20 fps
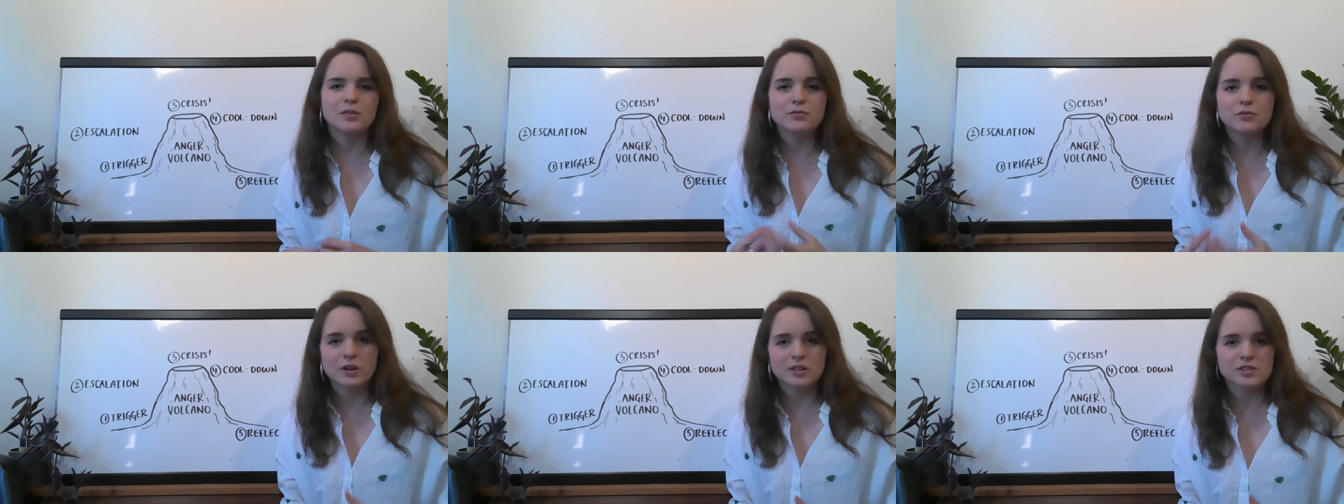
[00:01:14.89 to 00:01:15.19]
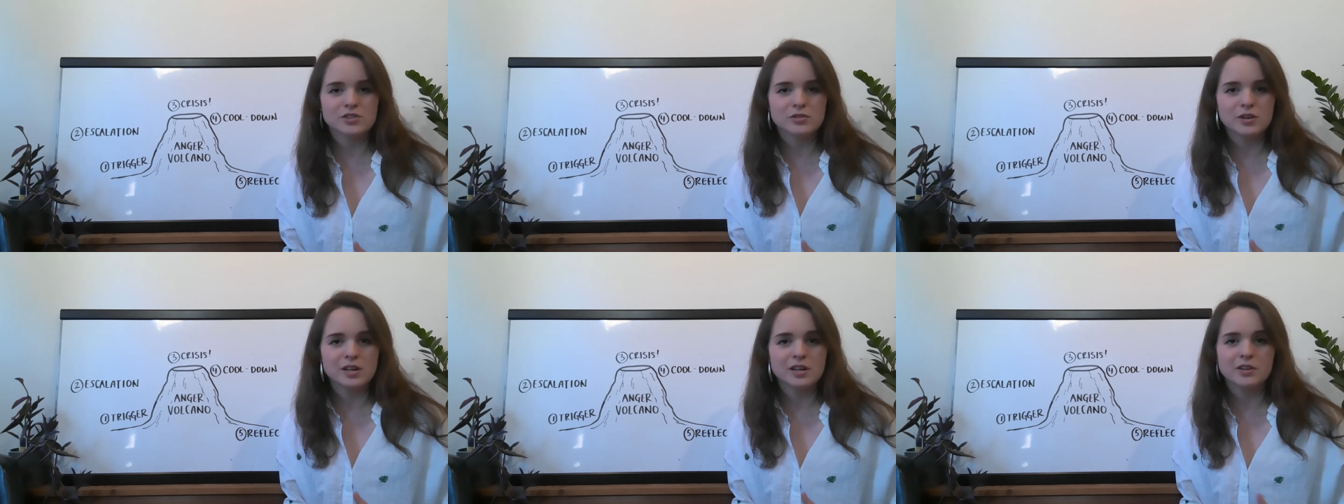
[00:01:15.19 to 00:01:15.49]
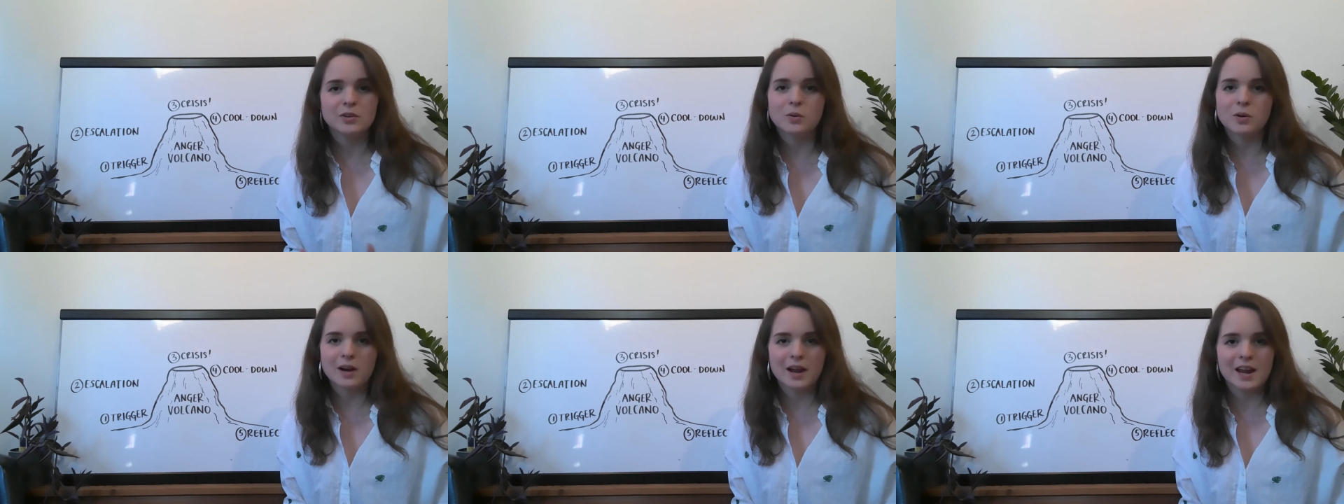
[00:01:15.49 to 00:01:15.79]
frustrated
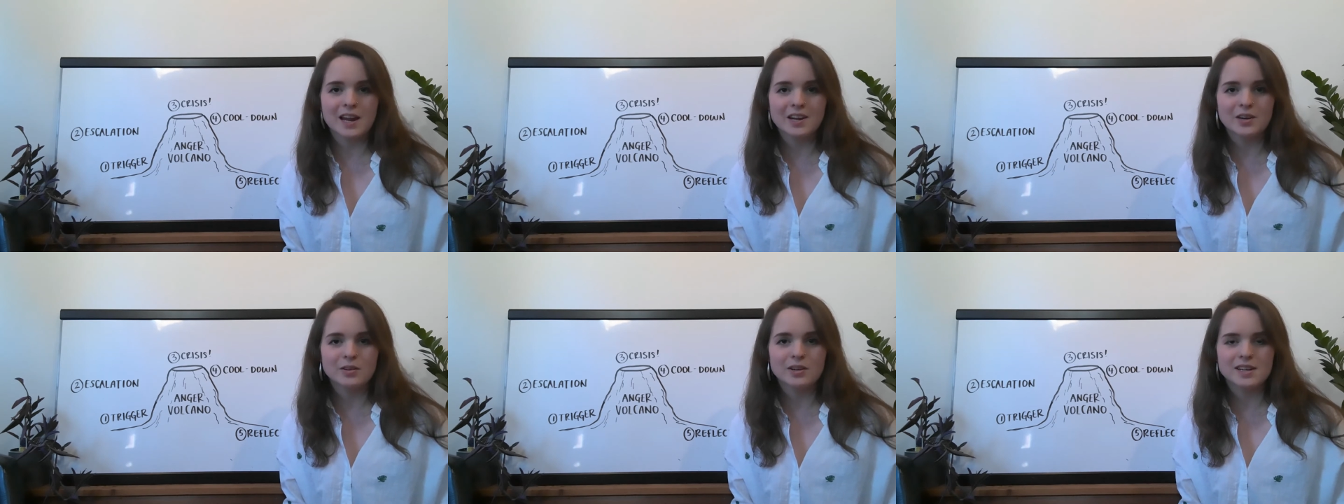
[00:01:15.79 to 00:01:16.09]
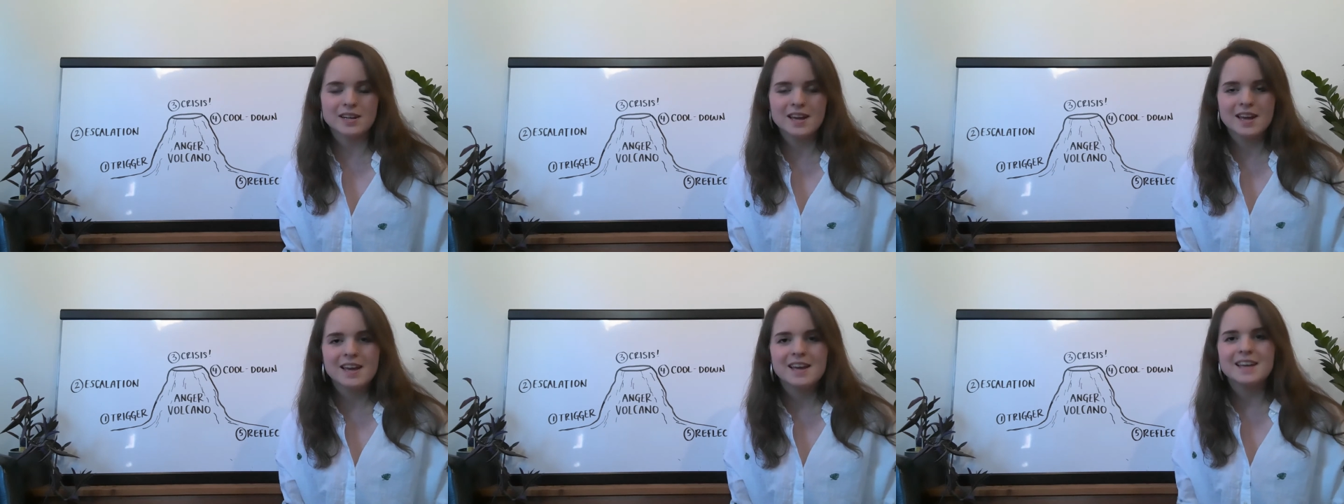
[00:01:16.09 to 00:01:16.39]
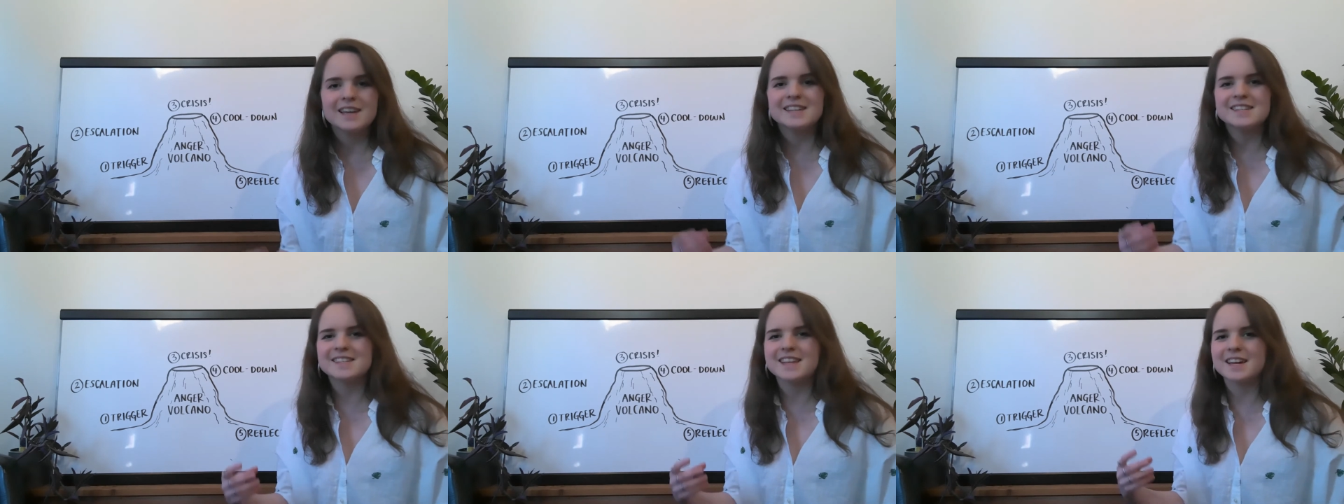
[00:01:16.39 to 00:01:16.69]
or angry.
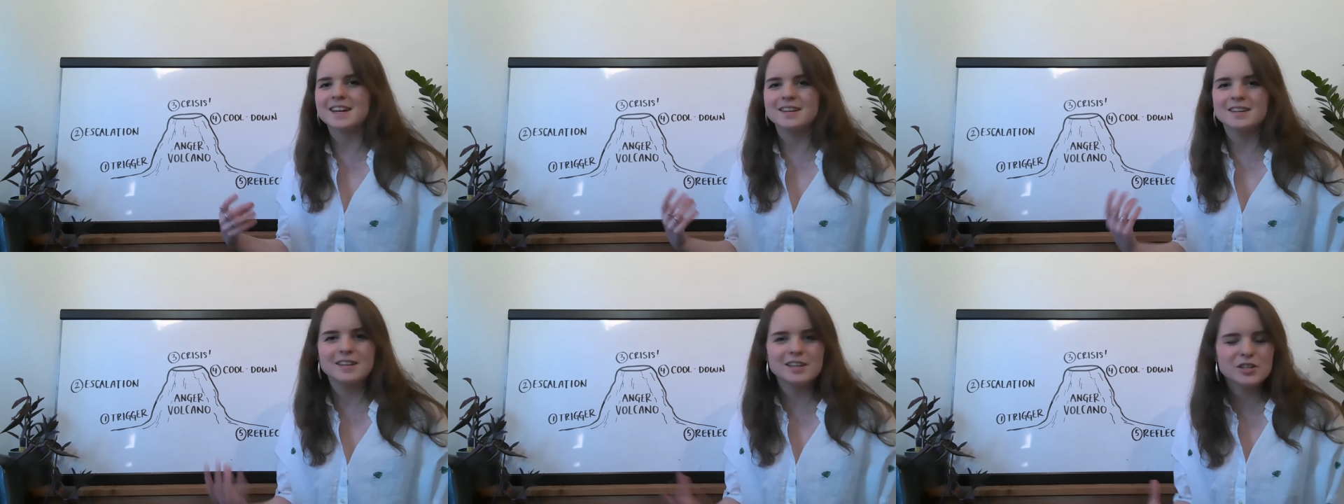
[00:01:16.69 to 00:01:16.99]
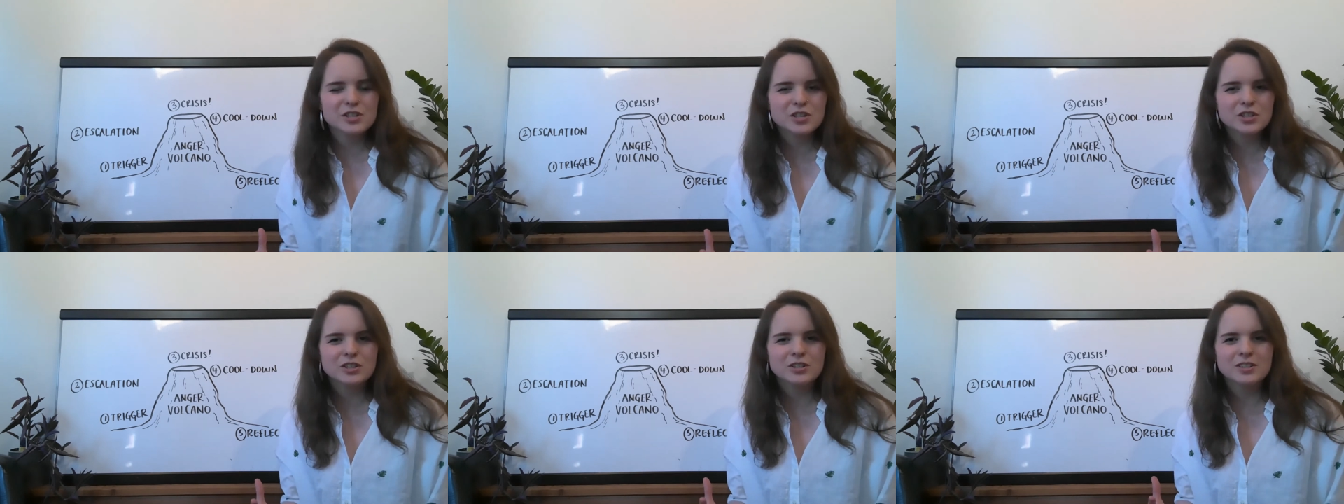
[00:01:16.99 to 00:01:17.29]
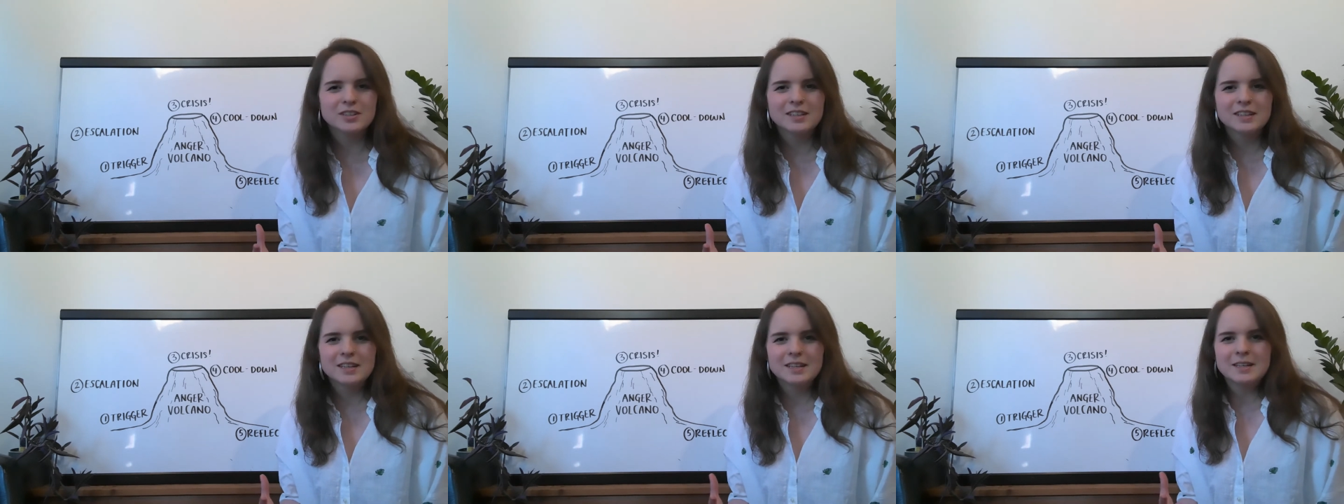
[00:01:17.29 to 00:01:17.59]
It's that
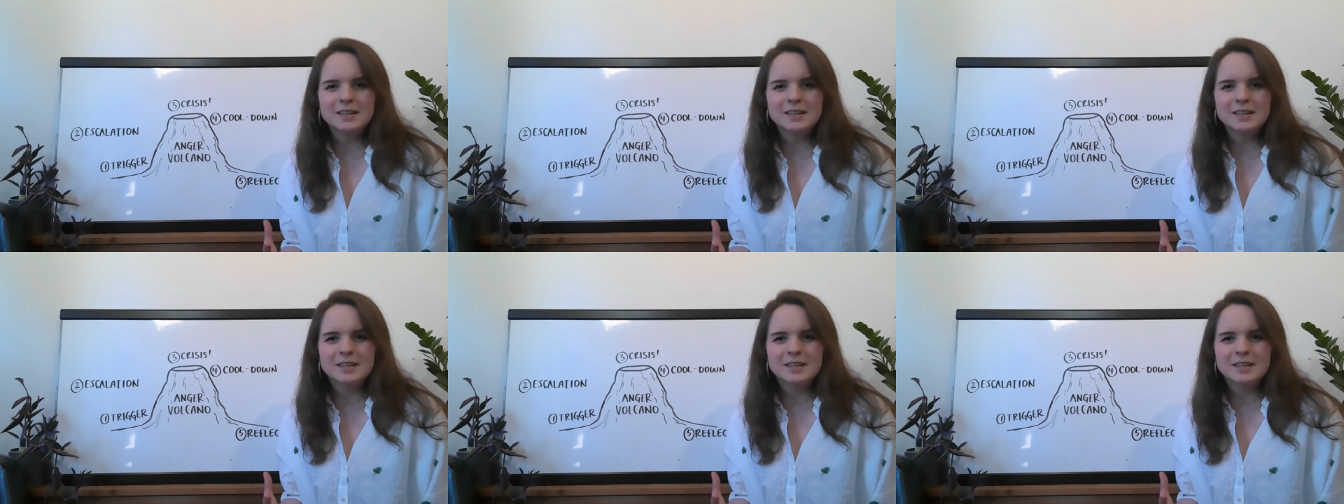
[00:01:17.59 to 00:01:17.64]
initial